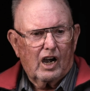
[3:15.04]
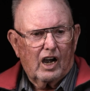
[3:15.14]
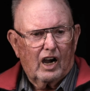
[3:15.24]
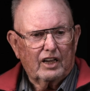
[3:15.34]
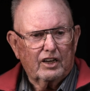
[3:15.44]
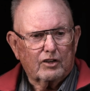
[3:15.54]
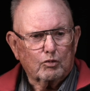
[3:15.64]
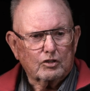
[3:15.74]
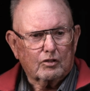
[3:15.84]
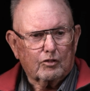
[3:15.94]
And it
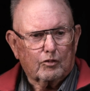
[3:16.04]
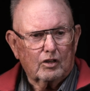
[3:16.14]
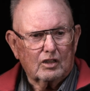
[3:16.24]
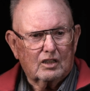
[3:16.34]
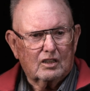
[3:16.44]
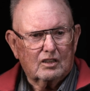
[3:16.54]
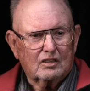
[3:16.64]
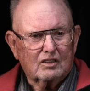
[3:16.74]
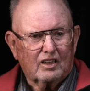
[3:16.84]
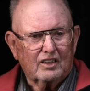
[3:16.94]
was
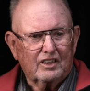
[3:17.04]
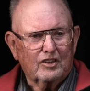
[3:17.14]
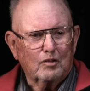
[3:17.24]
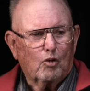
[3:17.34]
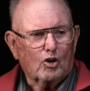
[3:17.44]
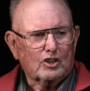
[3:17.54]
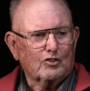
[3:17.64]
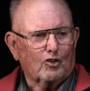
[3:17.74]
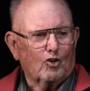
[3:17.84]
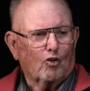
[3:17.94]
in the books
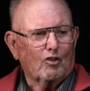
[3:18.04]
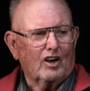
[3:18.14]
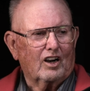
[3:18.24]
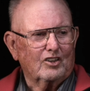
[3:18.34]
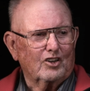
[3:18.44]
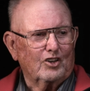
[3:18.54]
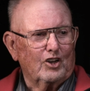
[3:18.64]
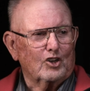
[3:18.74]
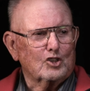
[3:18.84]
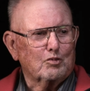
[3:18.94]
for over 100
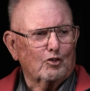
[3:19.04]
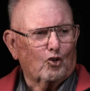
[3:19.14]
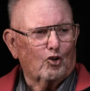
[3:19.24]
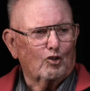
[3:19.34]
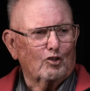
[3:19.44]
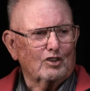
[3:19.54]
years before it